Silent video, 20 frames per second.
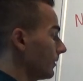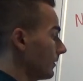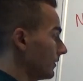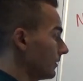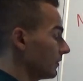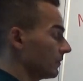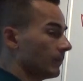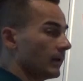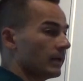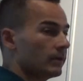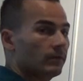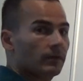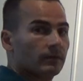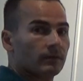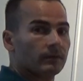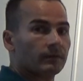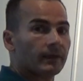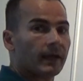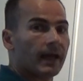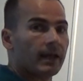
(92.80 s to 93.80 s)
this matrix
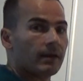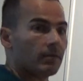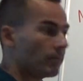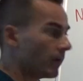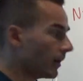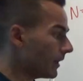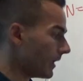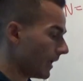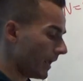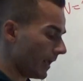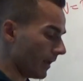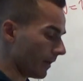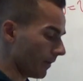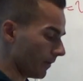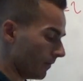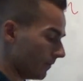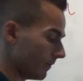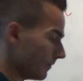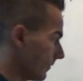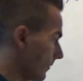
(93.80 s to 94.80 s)
is n by
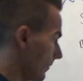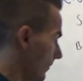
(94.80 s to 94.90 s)
n,